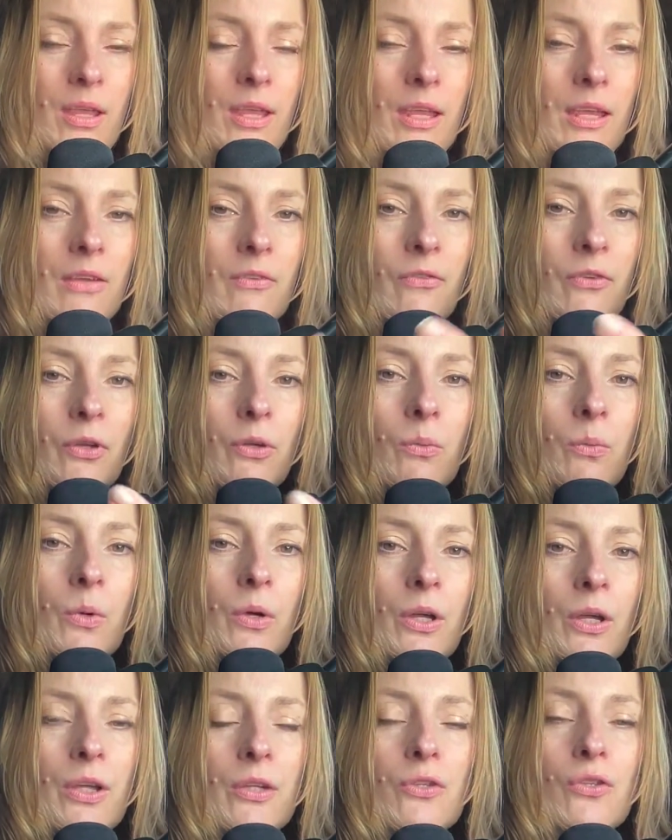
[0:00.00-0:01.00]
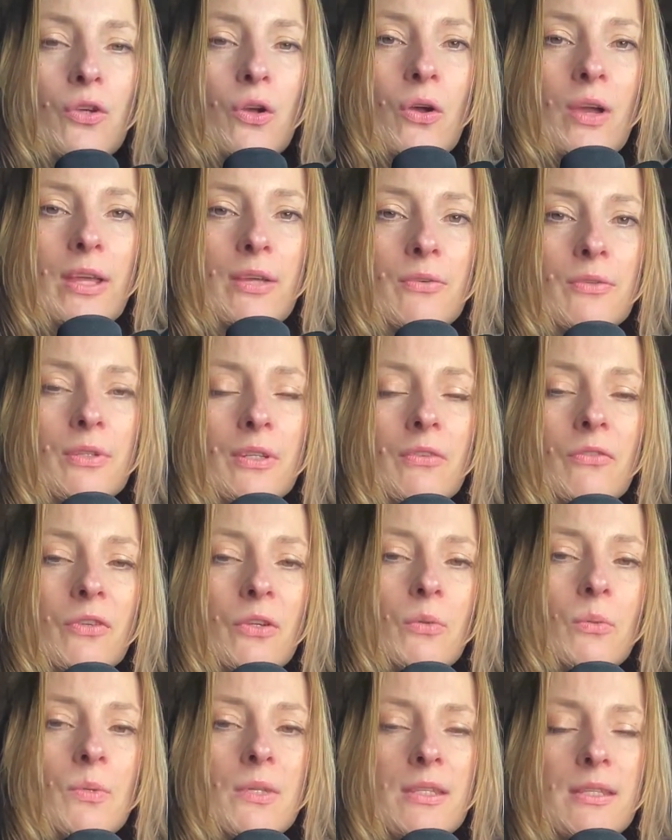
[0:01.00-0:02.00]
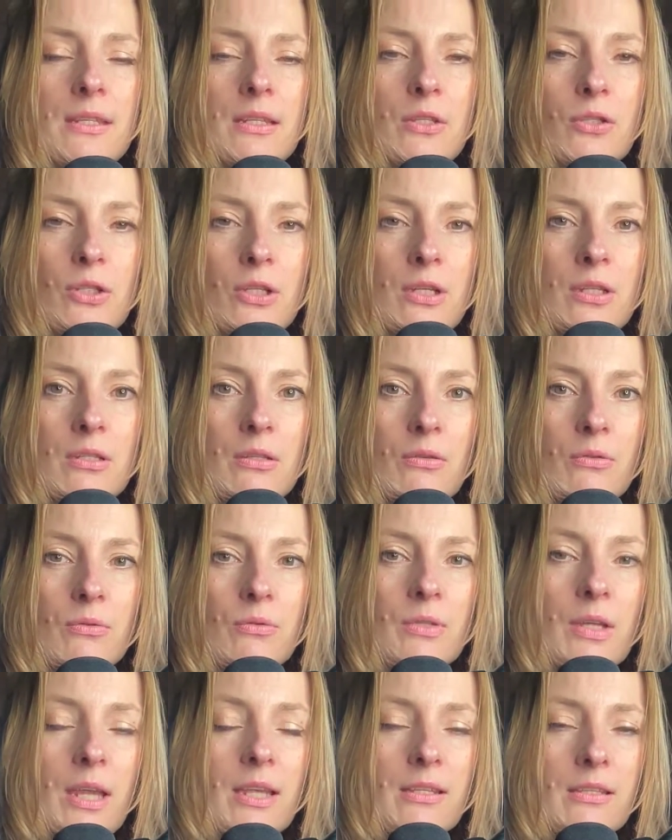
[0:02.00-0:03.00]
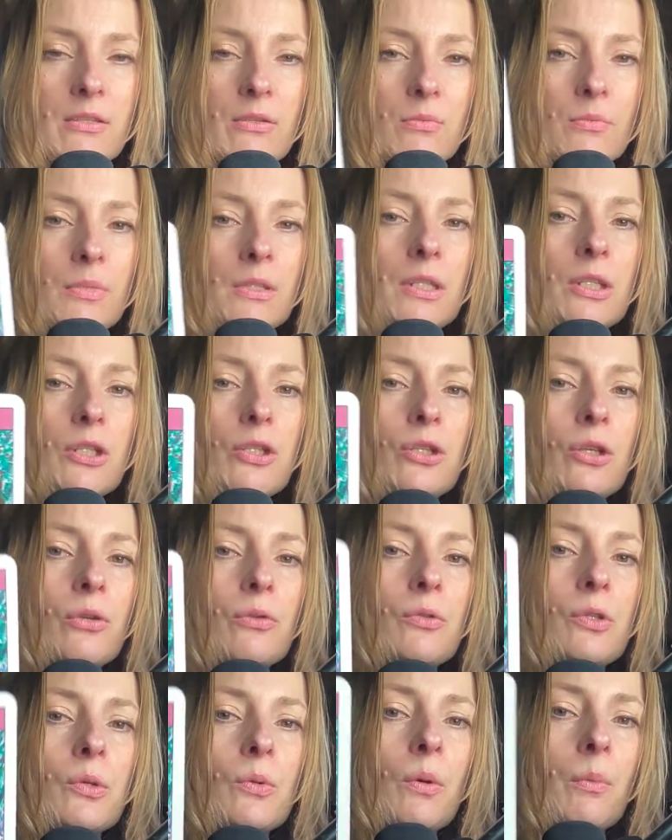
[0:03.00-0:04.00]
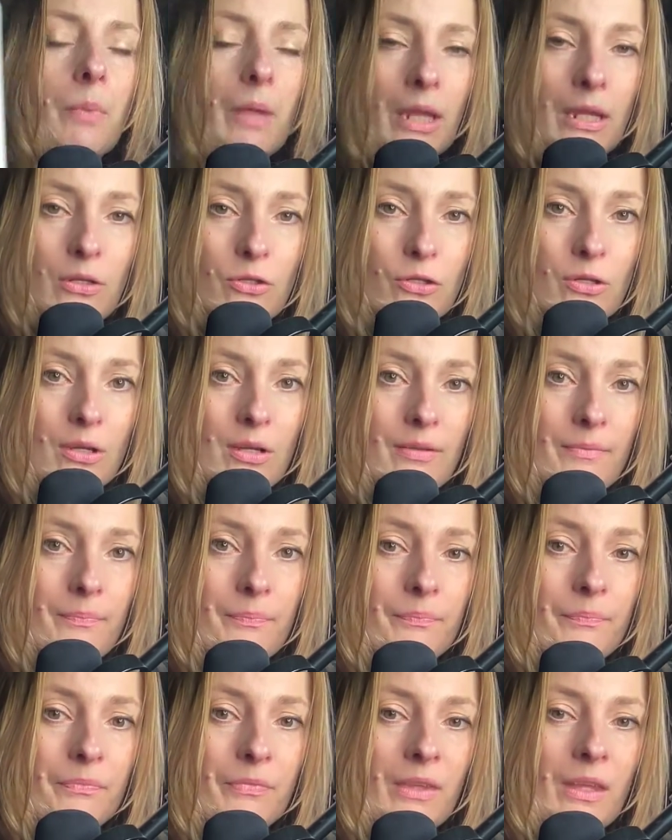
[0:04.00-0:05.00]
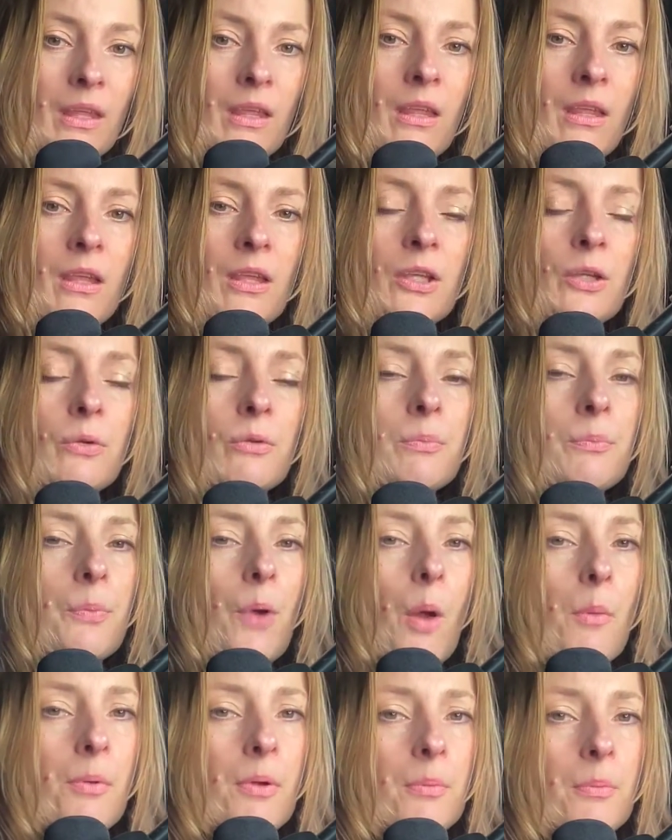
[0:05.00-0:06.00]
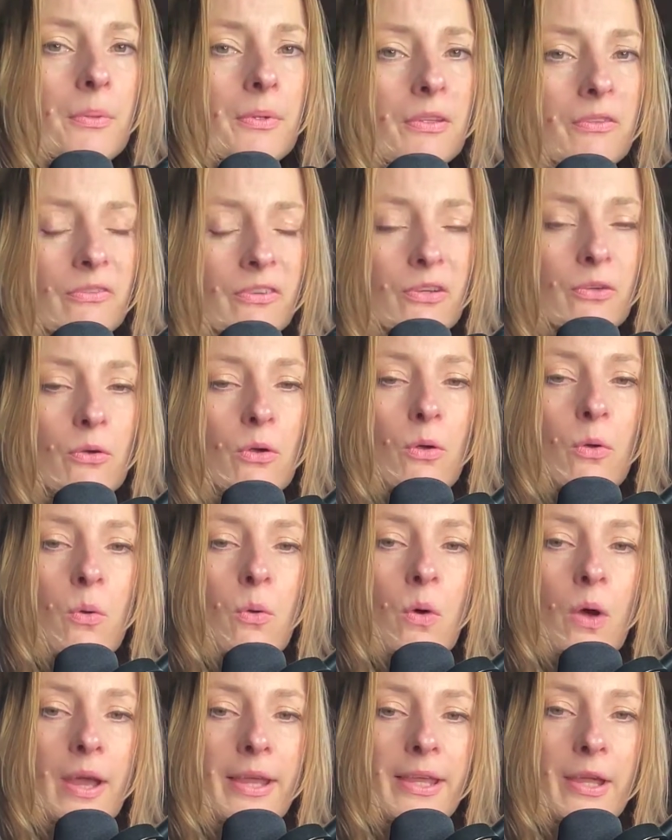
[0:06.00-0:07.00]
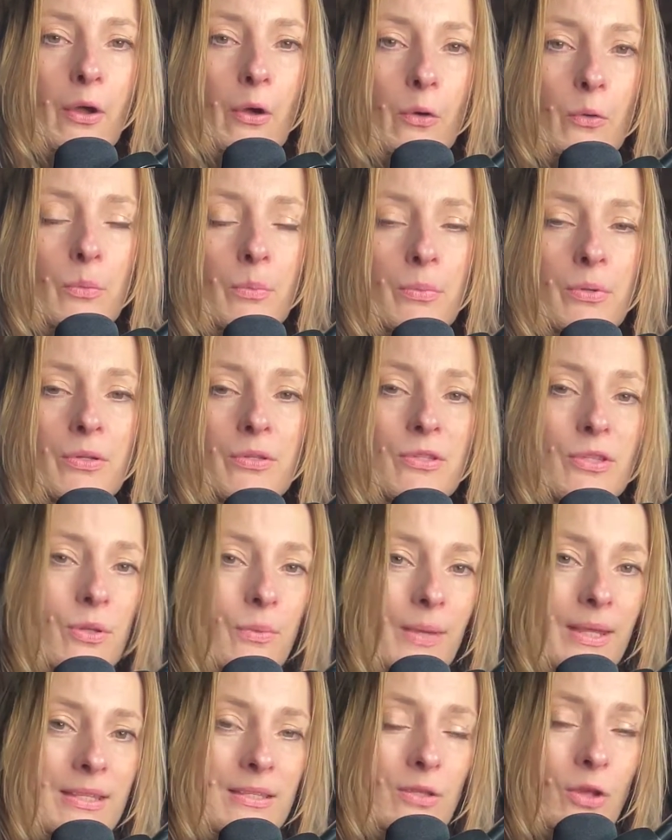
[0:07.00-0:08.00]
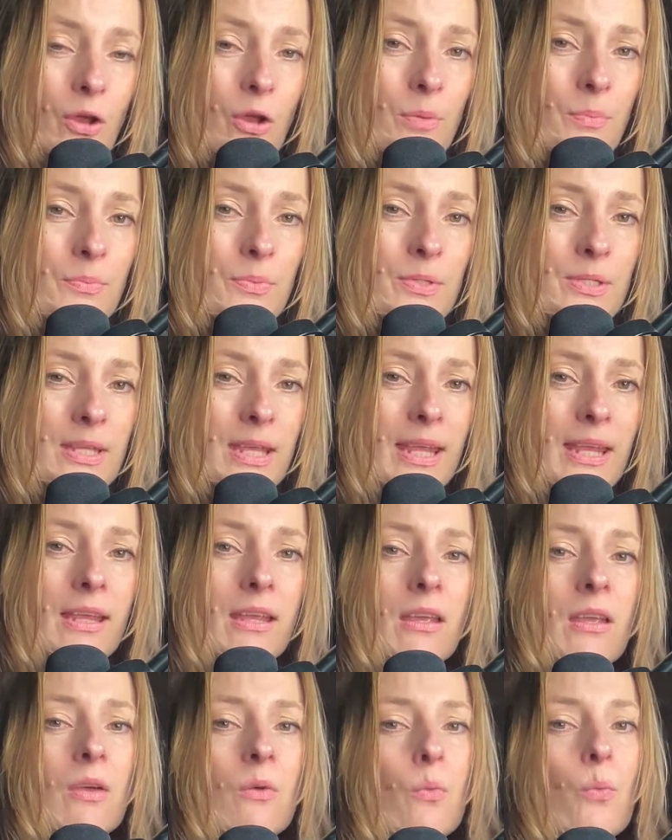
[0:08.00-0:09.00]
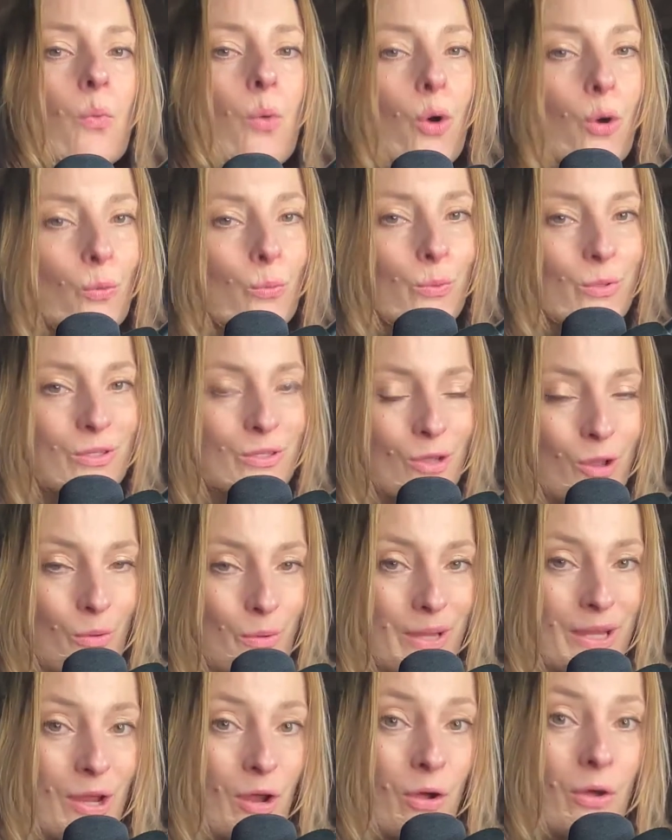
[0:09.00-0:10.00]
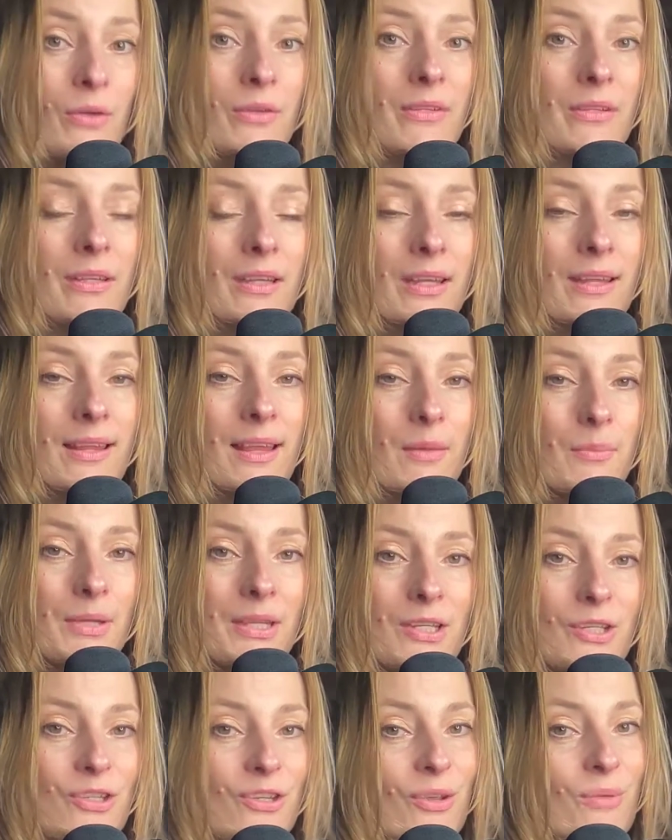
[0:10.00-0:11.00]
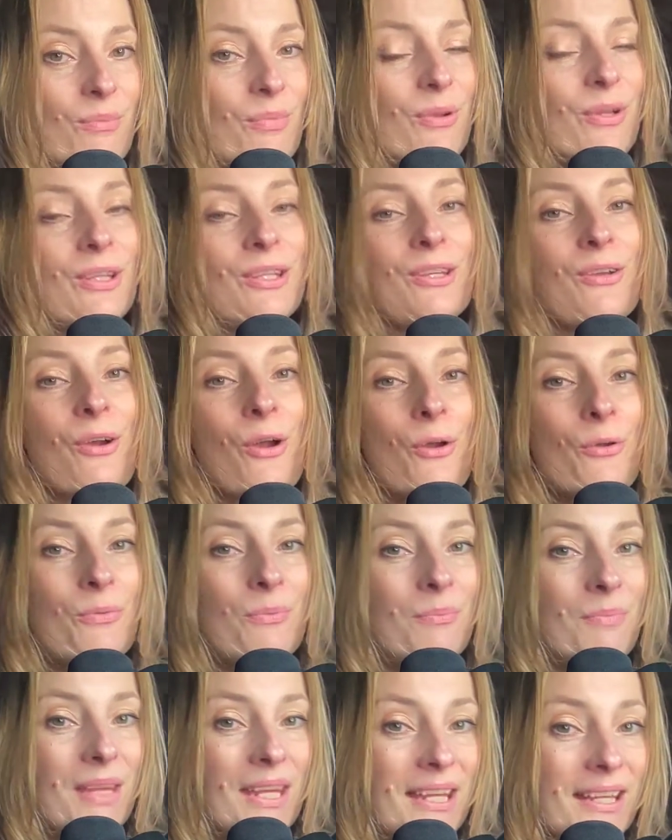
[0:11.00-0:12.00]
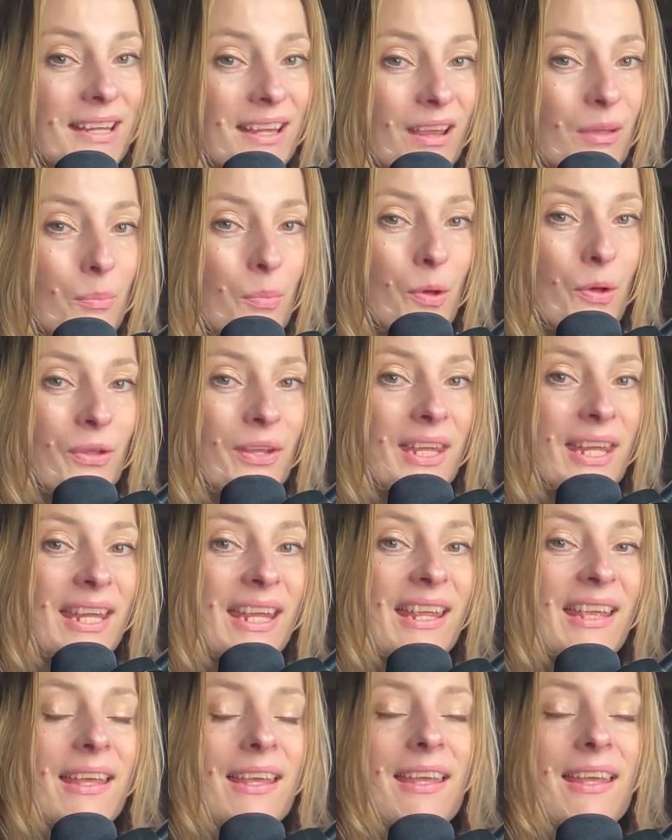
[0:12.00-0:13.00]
If you were a child, if you were 6 years old and somebody showed you a picture, you would probably feel quite open to interpreting what was going on in that picture and putting your own meaning upon it.